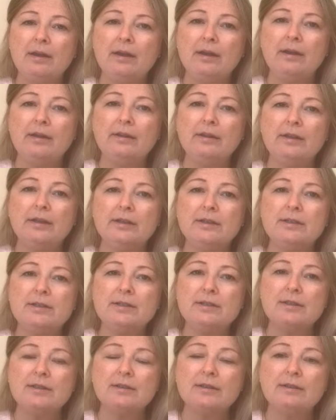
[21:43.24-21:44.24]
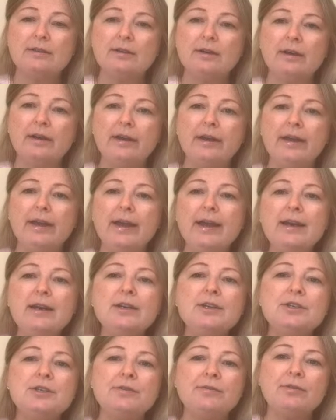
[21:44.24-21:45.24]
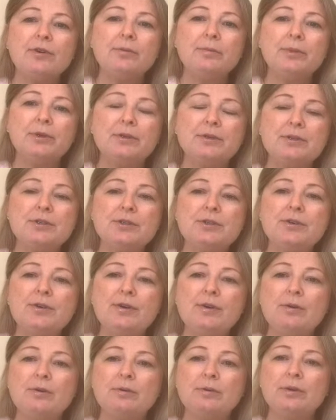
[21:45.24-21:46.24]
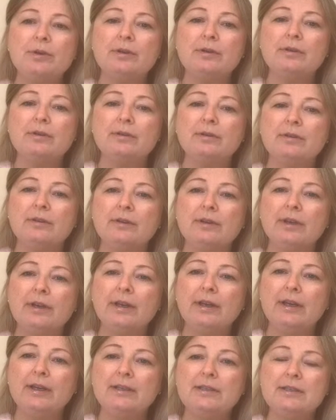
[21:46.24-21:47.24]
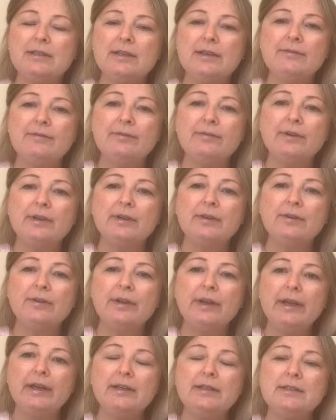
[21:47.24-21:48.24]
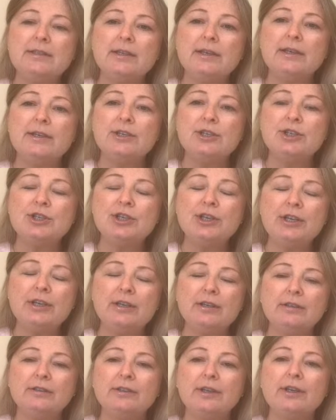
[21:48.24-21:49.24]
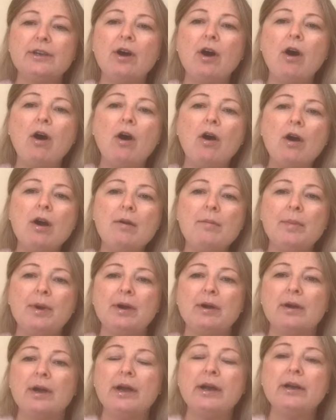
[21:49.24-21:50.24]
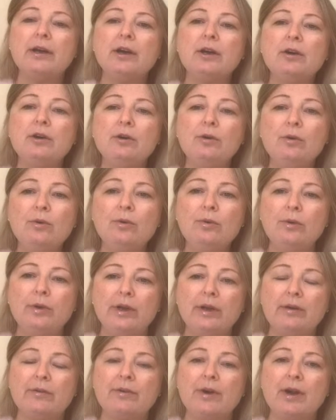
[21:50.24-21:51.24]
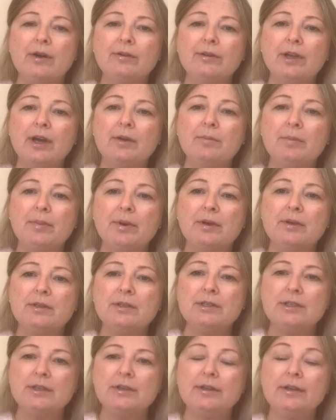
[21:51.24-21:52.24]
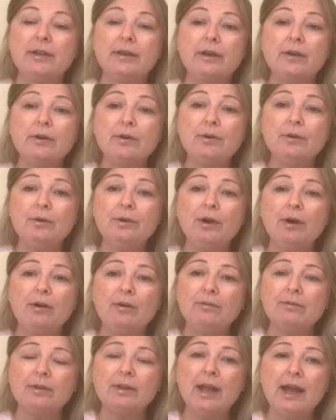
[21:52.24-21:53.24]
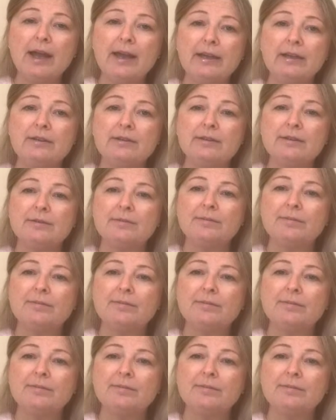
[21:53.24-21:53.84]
And this energy from your throat as if creates a shield, an armor, a cocoon around that person, the cocoon of light.